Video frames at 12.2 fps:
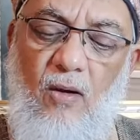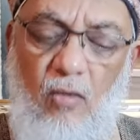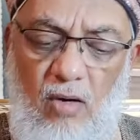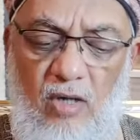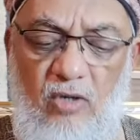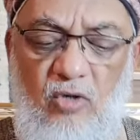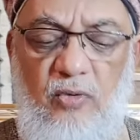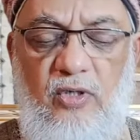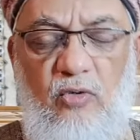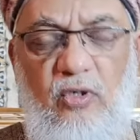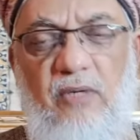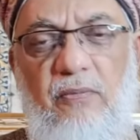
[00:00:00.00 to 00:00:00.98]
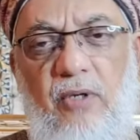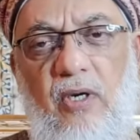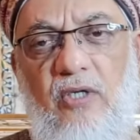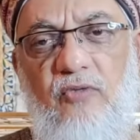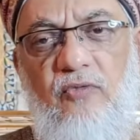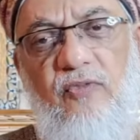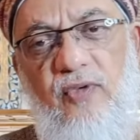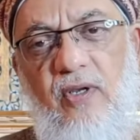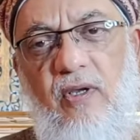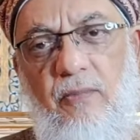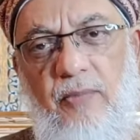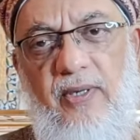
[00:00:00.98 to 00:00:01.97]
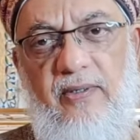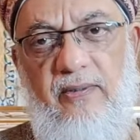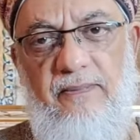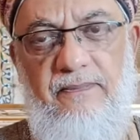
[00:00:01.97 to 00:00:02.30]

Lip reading: or do we do it because we feel compelled?